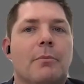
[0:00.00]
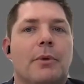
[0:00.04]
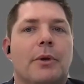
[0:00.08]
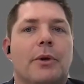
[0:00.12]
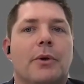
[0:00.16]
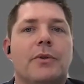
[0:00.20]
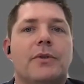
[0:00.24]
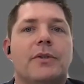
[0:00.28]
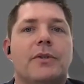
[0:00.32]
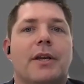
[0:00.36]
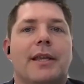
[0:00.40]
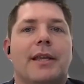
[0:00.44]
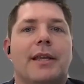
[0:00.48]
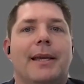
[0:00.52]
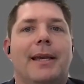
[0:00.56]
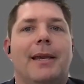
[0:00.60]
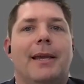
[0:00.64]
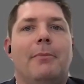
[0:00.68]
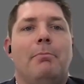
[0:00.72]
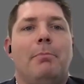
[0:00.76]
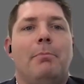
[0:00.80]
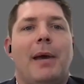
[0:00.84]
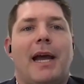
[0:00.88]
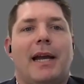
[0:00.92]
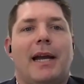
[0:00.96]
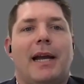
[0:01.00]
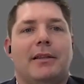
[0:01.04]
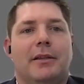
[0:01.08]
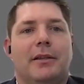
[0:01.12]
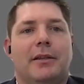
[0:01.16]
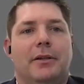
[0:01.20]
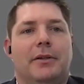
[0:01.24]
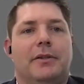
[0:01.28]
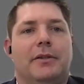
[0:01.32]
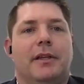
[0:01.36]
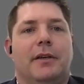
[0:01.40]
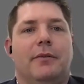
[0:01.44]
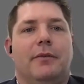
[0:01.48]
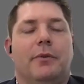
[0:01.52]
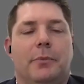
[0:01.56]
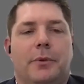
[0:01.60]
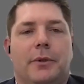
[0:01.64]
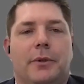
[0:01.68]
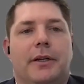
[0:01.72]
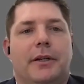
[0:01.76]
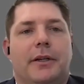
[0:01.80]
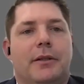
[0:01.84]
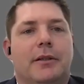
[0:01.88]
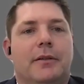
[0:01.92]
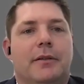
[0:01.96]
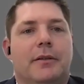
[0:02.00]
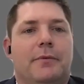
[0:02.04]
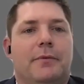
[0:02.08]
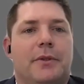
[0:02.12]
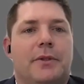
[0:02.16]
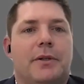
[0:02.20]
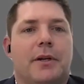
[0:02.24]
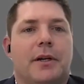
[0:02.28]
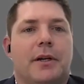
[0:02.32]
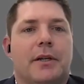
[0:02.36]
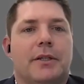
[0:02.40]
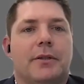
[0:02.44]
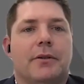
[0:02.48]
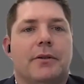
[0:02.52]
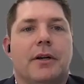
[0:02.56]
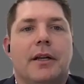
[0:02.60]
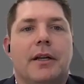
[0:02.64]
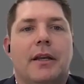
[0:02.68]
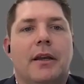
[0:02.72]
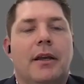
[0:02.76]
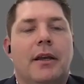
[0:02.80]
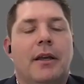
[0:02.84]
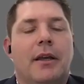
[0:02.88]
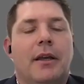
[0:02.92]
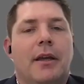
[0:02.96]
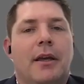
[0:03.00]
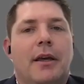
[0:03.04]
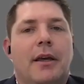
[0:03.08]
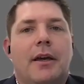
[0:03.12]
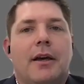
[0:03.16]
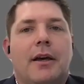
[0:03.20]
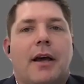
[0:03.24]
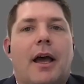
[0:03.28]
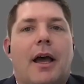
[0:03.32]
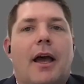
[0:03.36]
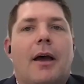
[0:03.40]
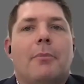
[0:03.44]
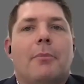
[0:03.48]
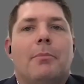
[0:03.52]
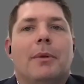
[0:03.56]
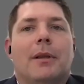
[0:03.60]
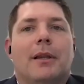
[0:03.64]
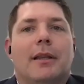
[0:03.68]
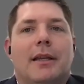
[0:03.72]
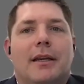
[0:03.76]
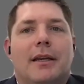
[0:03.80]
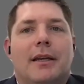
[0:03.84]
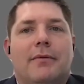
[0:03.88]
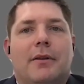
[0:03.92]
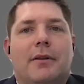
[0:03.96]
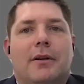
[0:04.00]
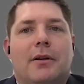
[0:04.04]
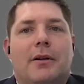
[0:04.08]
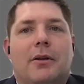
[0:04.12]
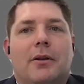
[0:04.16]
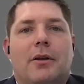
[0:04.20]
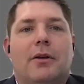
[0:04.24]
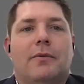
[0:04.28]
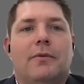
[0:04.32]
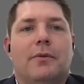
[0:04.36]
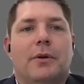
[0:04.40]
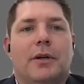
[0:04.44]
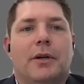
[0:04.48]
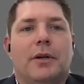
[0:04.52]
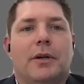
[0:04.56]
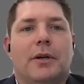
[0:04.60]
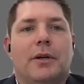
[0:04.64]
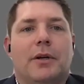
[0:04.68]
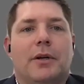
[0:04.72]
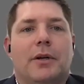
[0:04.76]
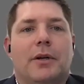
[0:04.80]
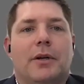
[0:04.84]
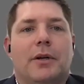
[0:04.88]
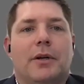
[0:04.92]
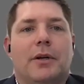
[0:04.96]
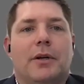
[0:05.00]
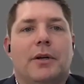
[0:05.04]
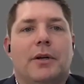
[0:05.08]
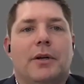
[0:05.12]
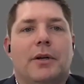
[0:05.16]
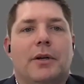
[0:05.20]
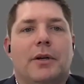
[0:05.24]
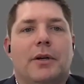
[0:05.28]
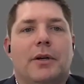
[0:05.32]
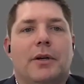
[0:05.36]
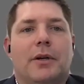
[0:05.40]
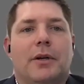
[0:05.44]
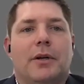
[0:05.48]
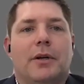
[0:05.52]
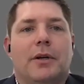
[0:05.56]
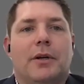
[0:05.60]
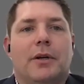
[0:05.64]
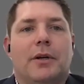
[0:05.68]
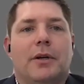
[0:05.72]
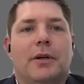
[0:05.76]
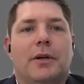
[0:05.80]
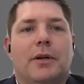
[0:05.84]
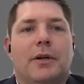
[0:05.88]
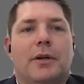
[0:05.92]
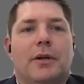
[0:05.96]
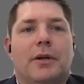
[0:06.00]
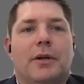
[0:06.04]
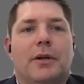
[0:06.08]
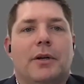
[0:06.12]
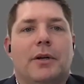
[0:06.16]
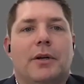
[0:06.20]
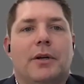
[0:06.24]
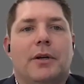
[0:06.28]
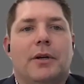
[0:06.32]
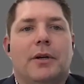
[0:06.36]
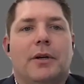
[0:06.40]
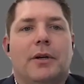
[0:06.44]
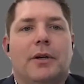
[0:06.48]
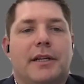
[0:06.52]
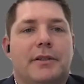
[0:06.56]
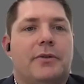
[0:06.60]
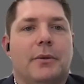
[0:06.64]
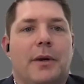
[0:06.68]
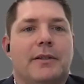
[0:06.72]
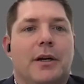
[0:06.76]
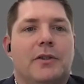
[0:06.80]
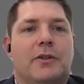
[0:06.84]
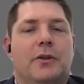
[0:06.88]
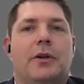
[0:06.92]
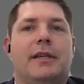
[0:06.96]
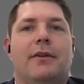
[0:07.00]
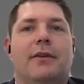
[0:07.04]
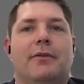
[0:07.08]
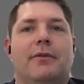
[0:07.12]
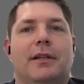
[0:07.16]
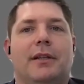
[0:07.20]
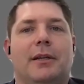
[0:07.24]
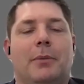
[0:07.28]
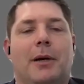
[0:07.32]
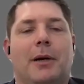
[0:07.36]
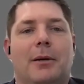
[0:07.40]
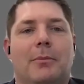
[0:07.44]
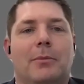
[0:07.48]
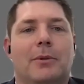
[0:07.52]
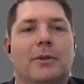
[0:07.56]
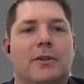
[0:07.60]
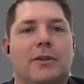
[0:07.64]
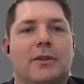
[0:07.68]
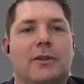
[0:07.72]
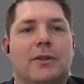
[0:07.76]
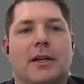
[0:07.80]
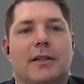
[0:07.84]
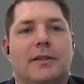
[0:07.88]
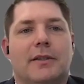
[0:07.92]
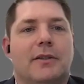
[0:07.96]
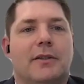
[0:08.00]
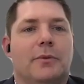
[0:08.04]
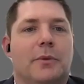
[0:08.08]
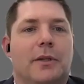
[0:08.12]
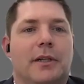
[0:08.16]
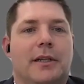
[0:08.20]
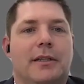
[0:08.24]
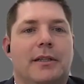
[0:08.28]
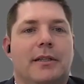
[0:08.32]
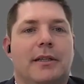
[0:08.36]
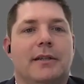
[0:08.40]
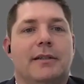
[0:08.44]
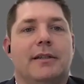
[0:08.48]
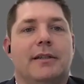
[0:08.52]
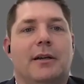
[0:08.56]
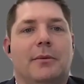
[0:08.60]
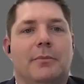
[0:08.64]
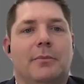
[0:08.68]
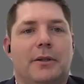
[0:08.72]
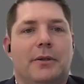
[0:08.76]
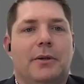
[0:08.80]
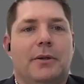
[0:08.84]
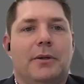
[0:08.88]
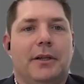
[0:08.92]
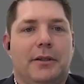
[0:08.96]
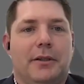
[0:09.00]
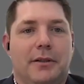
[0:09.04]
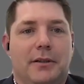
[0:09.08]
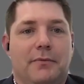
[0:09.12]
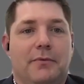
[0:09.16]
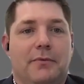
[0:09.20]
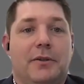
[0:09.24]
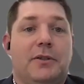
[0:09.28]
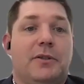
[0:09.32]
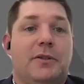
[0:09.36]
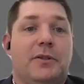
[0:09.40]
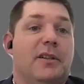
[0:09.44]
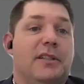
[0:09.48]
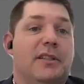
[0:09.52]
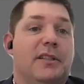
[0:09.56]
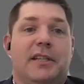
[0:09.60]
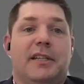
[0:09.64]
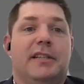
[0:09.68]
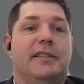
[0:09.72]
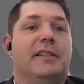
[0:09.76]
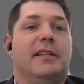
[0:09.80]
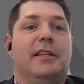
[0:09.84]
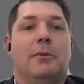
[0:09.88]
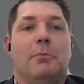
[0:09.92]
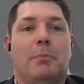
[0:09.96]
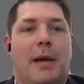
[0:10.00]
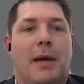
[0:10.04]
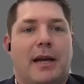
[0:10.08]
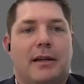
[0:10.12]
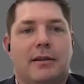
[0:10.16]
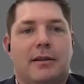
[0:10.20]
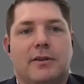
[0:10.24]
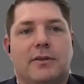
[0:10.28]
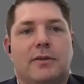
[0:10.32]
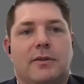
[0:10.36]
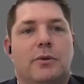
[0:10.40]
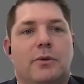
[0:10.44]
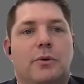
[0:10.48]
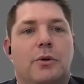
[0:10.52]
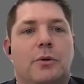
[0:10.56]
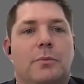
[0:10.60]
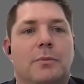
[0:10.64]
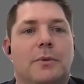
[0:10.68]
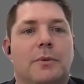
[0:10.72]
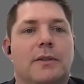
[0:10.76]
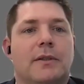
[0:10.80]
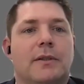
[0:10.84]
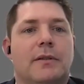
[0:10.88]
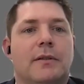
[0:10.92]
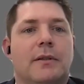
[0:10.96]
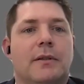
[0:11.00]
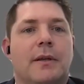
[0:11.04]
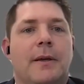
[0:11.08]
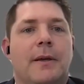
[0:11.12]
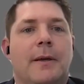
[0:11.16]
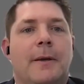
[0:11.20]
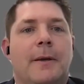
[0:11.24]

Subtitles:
but also the impact that you see from critical infrastructure. I believe that a lot of organizations are struggling with ransomware. It's just not as heavily publicized as when it does come to critical infrastructure, because the impact is enormous.